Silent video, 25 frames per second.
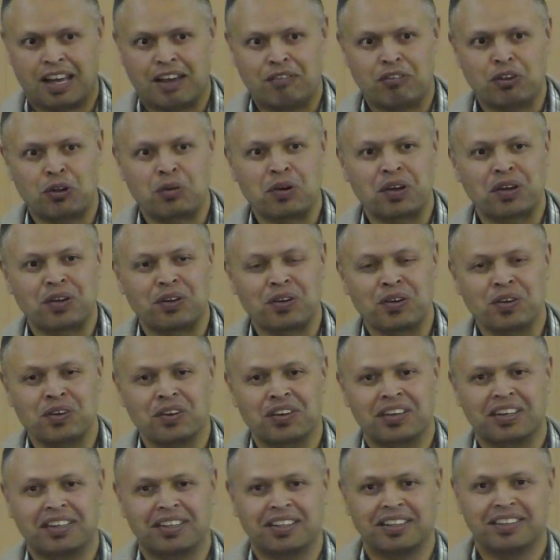Have a quick
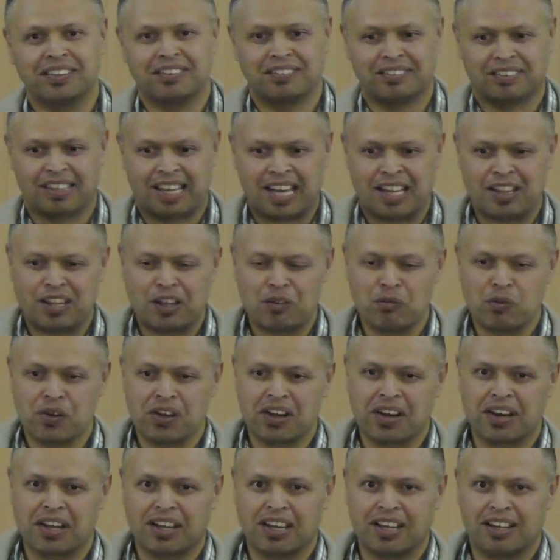look, and then we're
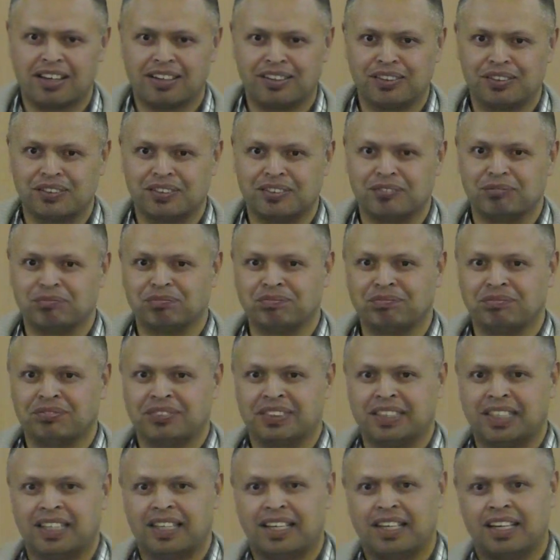going to get into it.
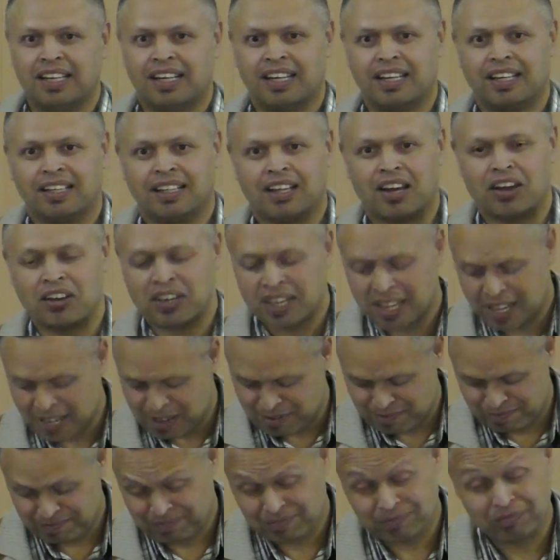
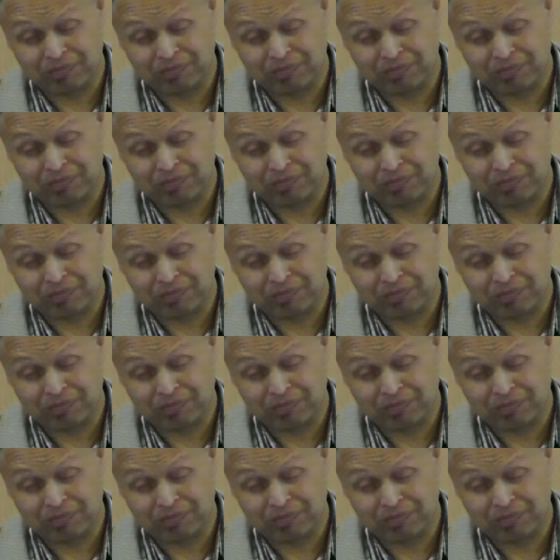Okay.